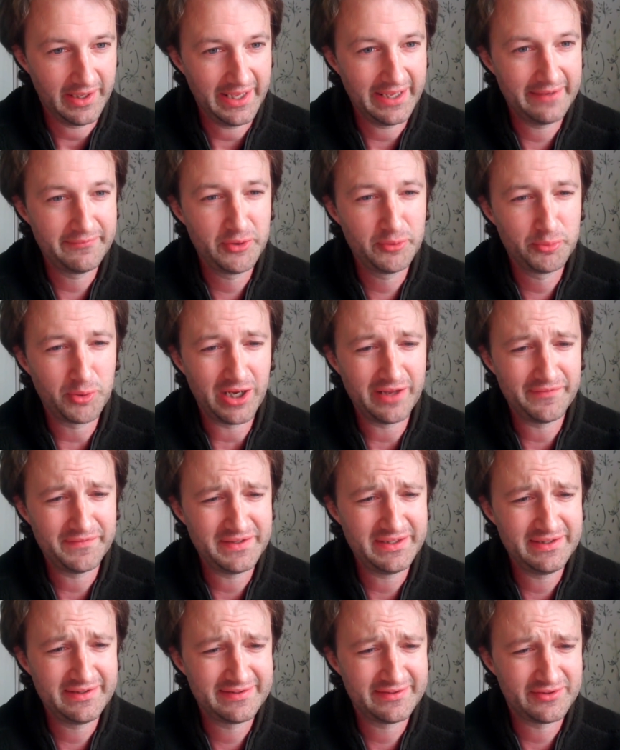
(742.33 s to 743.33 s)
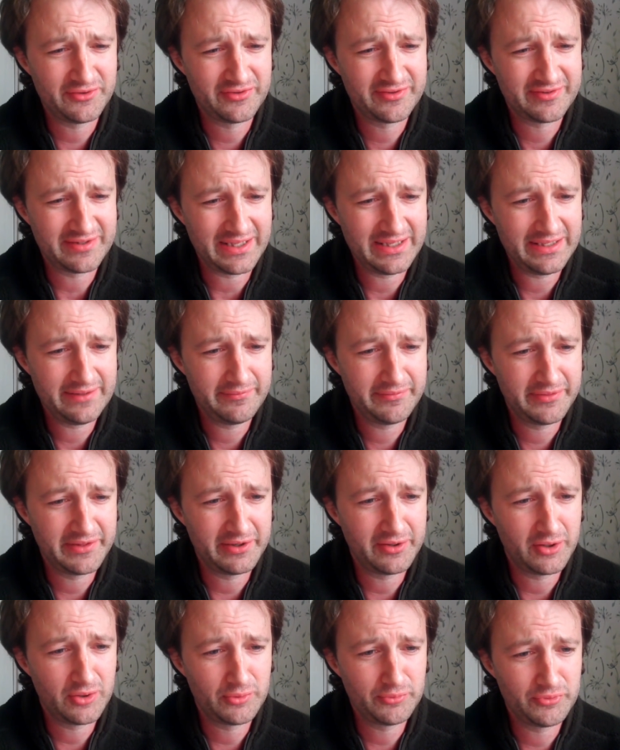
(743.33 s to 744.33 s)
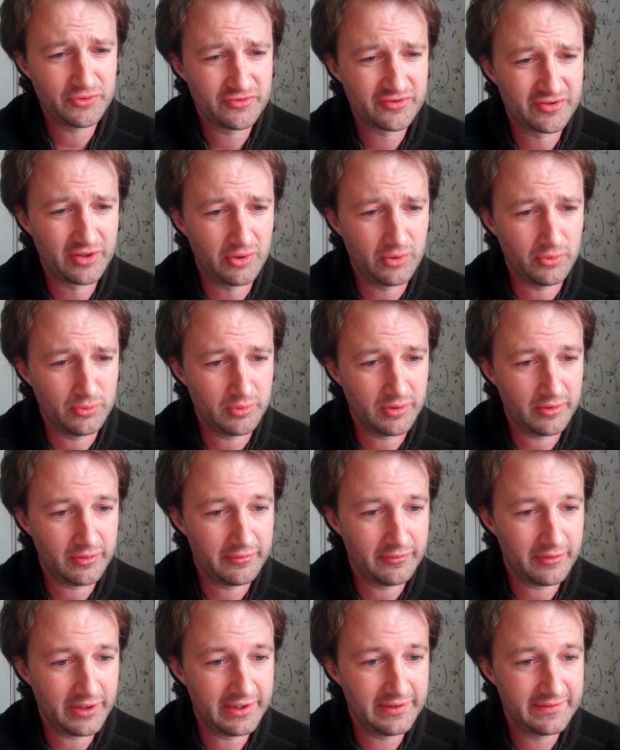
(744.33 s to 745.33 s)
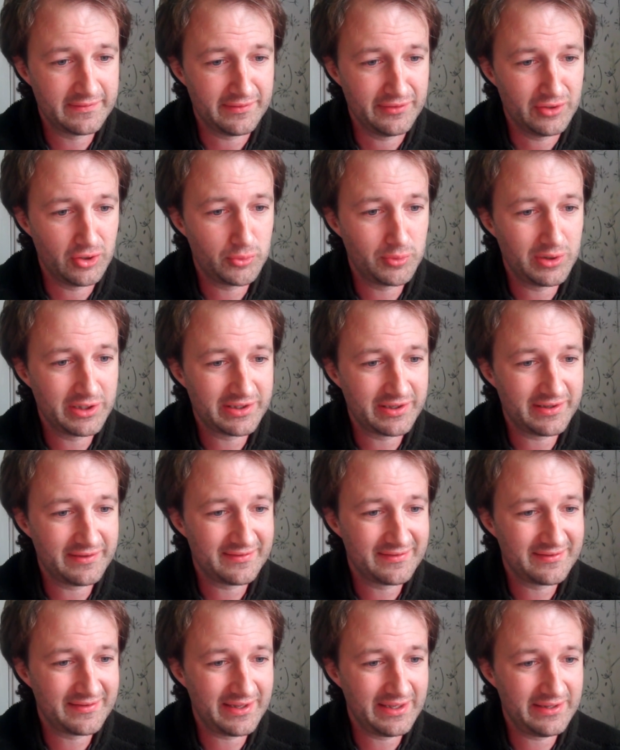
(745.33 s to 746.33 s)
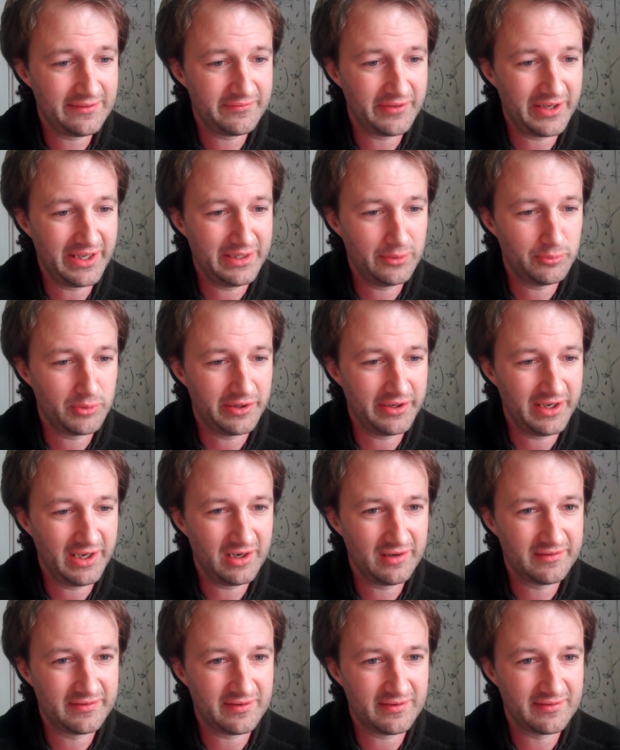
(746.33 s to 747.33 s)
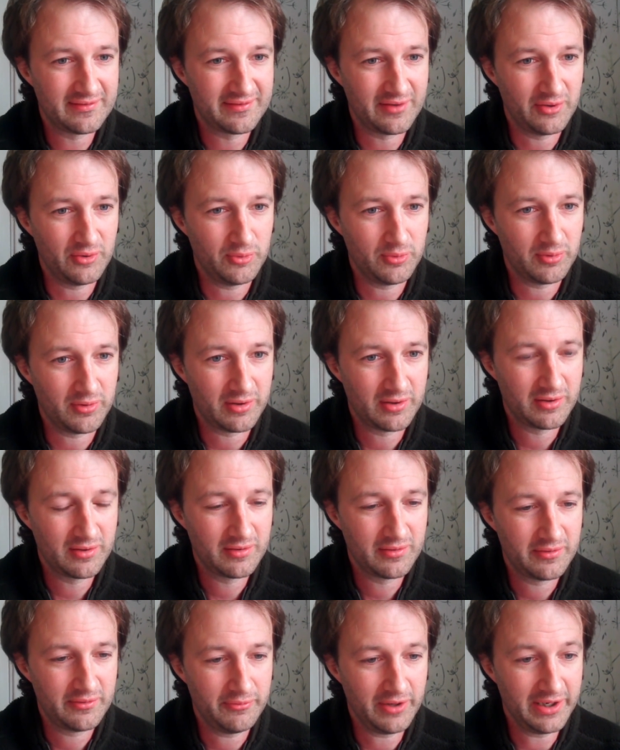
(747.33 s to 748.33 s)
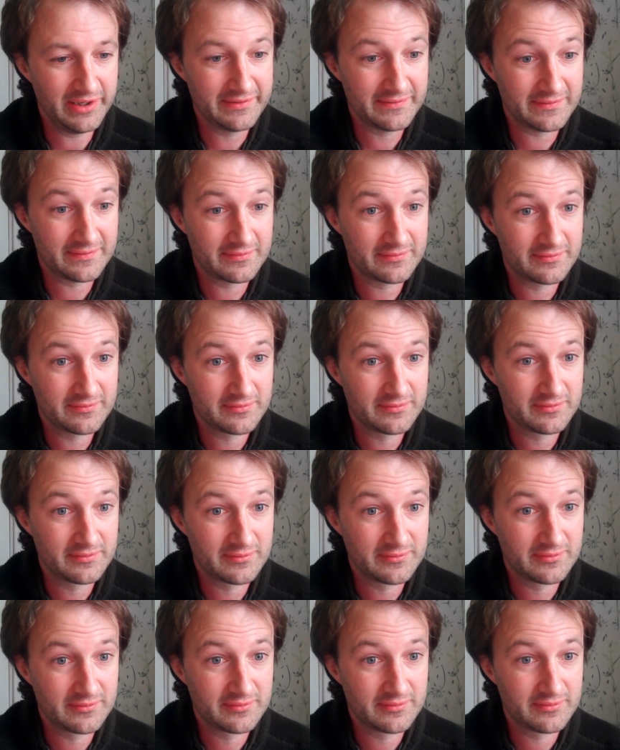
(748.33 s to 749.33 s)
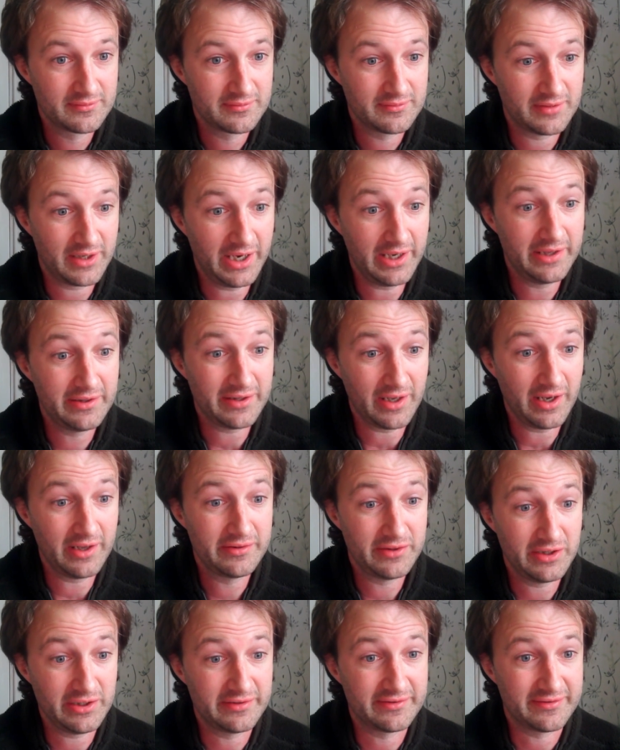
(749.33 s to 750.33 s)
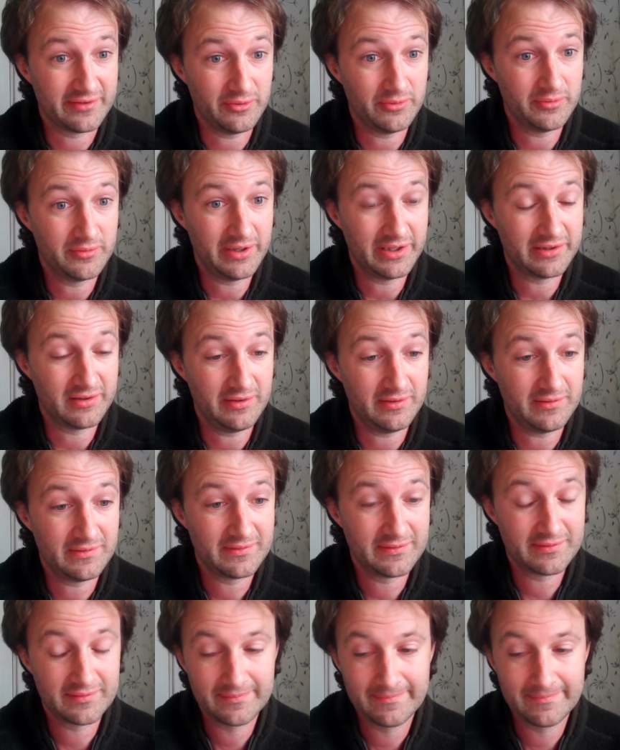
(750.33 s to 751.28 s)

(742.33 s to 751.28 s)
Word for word: Everyone needs to save their own soul, right? No one can save anyone else's soul, right? I, I think so, at least.